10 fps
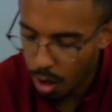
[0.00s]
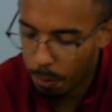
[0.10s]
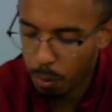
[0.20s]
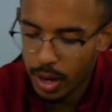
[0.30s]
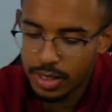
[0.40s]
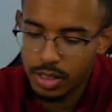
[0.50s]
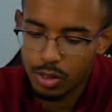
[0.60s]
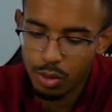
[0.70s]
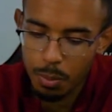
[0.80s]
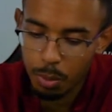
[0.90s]

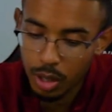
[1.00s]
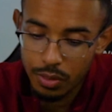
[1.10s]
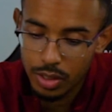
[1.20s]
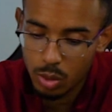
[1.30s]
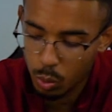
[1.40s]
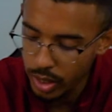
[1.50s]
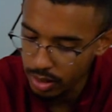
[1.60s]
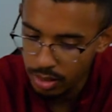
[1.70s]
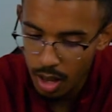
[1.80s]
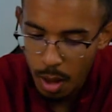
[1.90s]
prices from previous
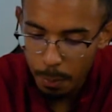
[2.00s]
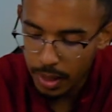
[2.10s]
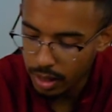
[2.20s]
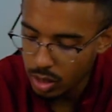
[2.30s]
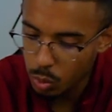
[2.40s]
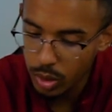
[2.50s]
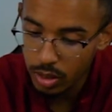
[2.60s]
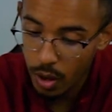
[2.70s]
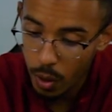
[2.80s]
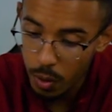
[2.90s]
weeks, because we
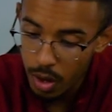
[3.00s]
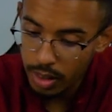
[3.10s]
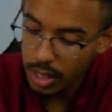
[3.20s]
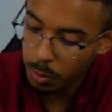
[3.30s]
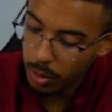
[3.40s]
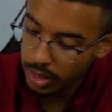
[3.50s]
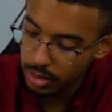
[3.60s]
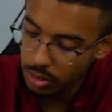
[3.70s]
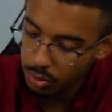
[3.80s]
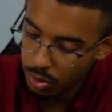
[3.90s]
know that
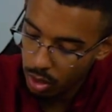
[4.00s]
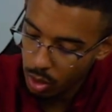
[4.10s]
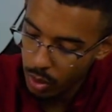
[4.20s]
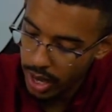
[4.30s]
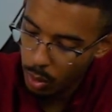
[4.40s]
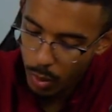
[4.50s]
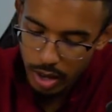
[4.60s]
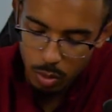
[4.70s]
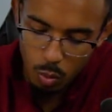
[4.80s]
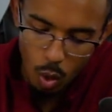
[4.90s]
prices follow a
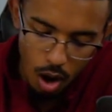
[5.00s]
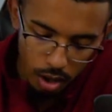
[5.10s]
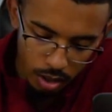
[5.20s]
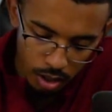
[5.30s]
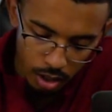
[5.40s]
random walk.